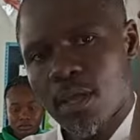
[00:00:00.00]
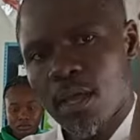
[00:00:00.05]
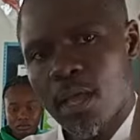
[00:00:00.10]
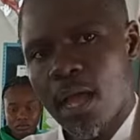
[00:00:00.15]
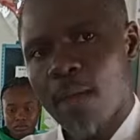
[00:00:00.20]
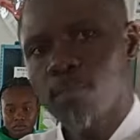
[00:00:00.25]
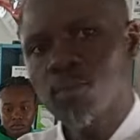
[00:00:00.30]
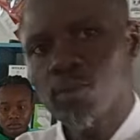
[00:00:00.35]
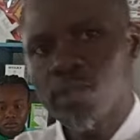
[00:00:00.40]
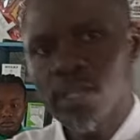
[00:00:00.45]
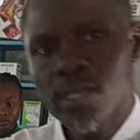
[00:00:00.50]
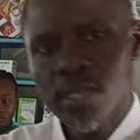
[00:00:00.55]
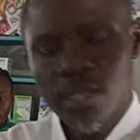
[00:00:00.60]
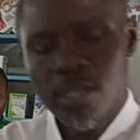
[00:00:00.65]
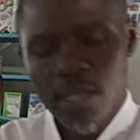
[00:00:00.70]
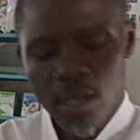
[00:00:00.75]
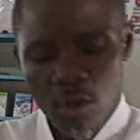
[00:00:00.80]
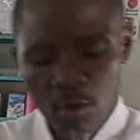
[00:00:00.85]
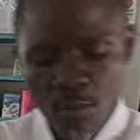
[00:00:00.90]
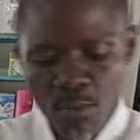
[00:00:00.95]
okay, up to the
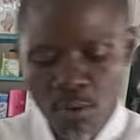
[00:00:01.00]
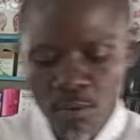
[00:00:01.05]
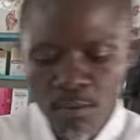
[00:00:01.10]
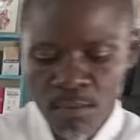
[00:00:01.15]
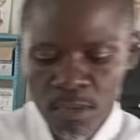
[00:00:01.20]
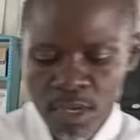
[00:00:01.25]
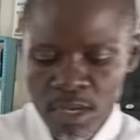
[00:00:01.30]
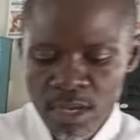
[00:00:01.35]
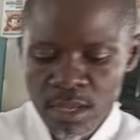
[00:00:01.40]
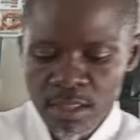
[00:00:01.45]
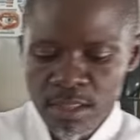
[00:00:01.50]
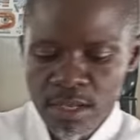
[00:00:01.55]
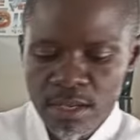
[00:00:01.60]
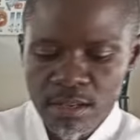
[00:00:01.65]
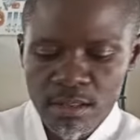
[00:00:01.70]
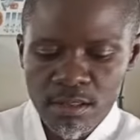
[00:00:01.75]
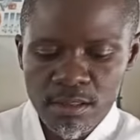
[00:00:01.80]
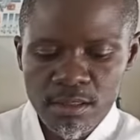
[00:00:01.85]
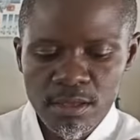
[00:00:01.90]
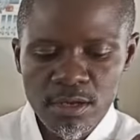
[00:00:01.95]
elbow.
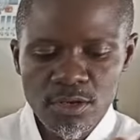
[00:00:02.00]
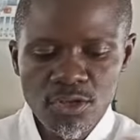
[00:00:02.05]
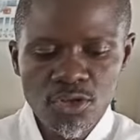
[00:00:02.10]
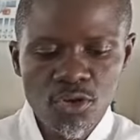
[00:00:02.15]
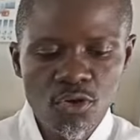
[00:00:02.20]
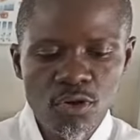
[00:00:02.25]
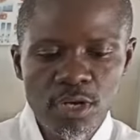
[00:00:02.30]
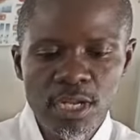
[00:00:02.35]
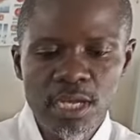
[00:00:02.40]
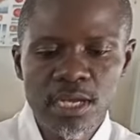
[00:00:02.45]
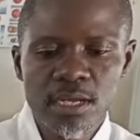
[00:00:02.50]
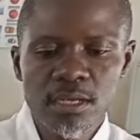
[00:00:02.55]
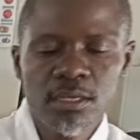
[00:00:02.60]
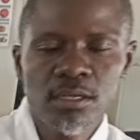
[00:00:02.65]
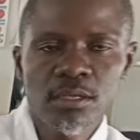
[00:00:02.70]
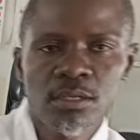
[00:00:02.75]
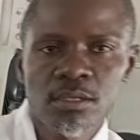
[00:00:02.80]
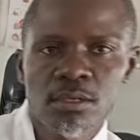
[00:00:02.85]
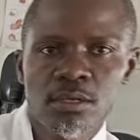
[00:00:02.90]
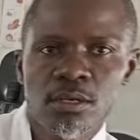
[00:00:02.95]
Then third corner
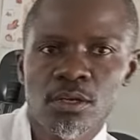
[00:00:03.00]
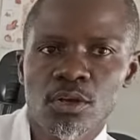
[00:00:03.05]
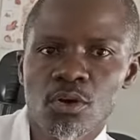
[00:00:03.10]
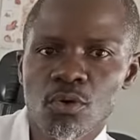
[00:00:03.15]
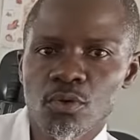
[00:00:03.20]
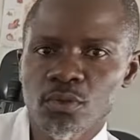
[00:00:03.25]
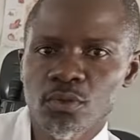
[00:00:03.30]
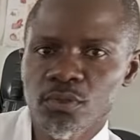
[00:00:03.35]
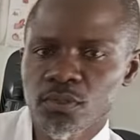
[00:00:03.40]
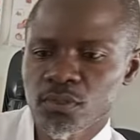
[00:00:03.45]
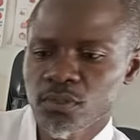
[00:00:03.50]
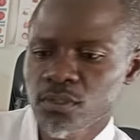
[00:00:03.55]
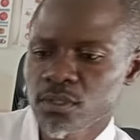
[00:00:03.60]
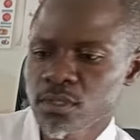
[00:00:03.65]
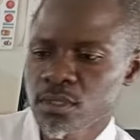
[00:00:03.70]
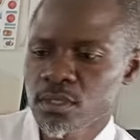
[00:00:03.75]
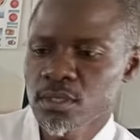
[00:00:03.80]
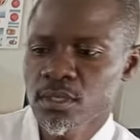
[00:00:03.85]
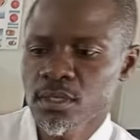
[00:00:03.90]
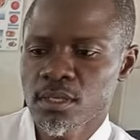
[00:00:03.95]
goes
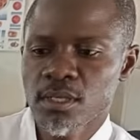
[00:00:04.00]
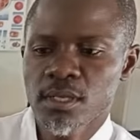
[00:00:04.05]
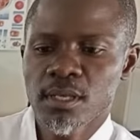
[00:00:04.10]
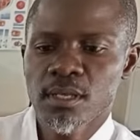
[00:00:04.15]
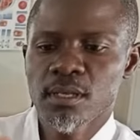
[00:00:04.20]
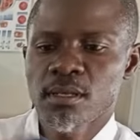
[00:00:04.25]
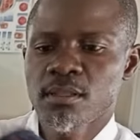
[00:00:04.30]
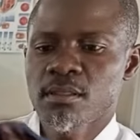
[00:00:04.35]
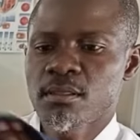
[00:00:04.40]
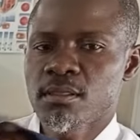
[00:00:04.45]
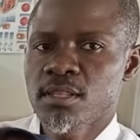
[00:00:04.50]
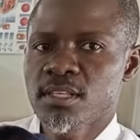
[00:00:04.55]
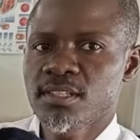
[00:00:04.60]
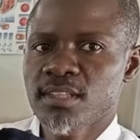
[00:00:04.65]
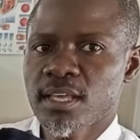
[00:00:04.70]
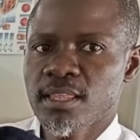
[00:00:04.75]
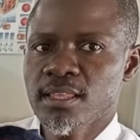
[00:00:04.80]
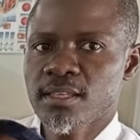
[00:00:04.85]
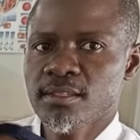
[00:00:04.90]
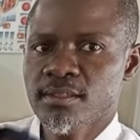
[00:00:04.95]

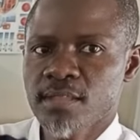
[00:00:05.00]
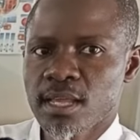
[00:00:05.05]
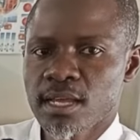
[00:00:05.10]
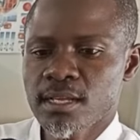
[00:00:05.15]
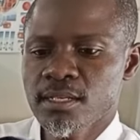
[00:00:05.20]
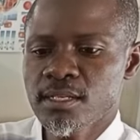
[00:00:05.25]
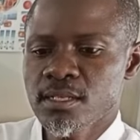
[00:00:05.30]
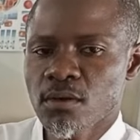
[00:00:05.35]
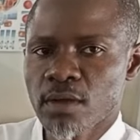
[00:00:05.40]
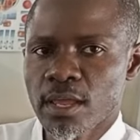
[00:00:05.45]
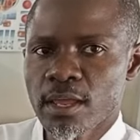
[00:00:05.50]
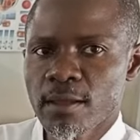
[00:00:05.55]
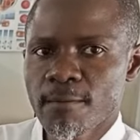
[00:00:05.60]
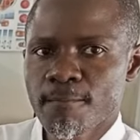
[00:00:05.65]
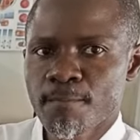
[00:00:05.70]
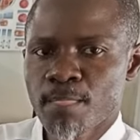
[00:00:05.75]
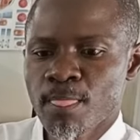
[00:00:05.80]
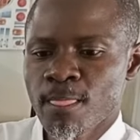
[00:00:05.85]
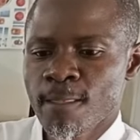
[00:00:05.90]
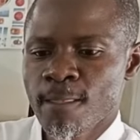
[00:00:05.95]
this other side, okay?
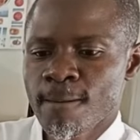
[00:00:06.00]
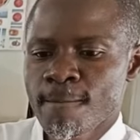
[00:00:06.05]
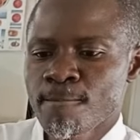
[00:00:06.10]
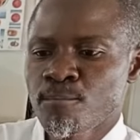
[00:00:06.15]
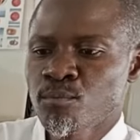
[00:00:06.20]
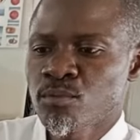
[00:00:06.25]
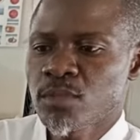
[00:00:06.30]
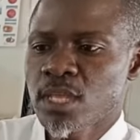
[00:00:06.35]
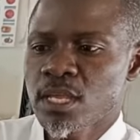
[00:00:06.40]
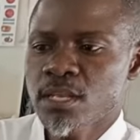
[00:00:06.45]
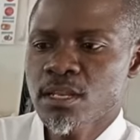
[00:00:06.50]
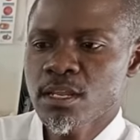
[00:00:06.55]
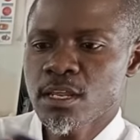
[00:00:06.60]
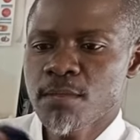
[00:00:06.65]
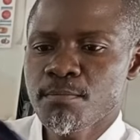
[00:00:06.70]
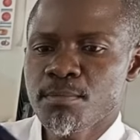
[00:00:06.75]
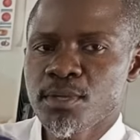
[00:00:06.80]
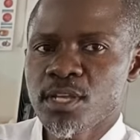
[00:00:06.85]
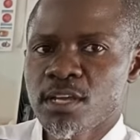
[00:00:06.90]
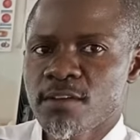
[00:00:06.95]
Then
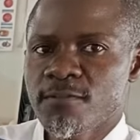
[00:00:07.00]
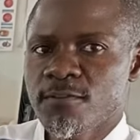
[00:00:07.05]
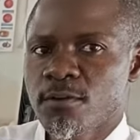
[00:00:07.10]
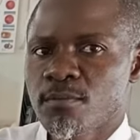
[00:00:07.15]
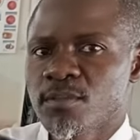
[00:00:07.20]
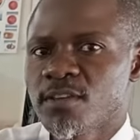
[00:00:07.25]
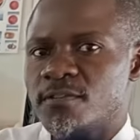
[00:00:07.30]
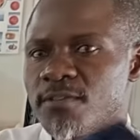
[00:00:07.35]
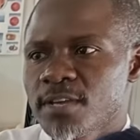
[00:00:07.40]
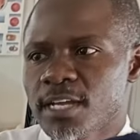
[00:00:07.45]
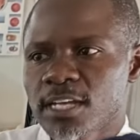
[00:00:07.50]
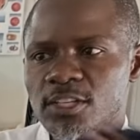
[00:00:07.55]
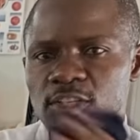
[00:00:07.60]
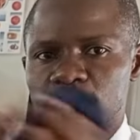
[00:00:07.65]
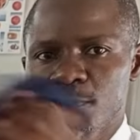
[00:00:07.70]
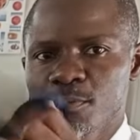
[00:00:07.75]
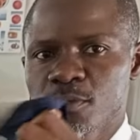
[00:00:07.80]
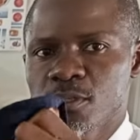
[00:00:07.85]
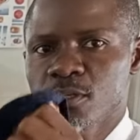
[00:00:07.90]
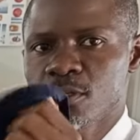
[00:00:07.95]
in from the
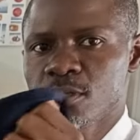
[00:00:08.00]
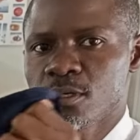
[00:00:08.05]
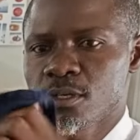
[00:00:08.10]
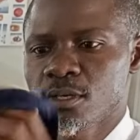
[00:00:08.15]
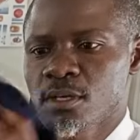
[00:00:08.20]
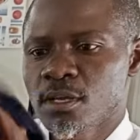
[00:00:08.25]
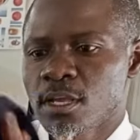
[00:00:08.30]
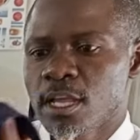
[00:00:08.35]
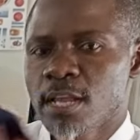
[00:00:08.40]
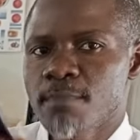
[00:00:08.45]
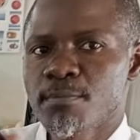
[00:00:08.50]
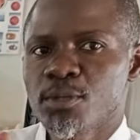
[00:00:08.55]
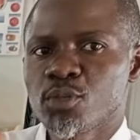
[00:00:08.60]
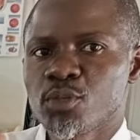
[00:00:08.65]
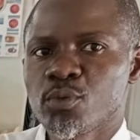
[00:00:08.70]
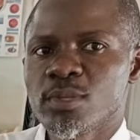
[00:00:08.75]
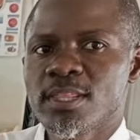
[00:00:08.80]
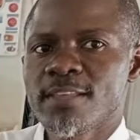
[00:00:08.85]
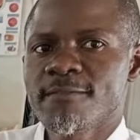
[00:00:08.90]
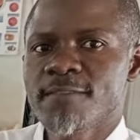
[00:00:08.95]
fingertips, in
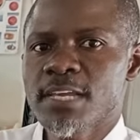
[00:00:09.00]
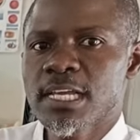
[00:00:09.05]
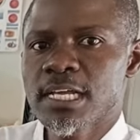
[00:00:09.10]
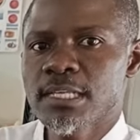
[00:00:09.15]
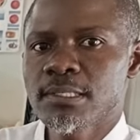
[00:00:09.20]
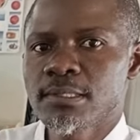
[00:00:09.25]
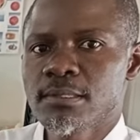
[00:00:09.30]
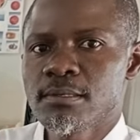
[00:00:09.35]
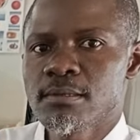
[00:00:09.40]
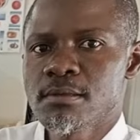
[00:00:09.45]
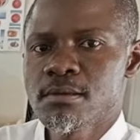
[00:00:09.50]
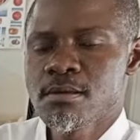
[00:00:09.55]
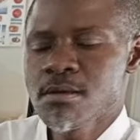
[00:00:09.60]
between the fingers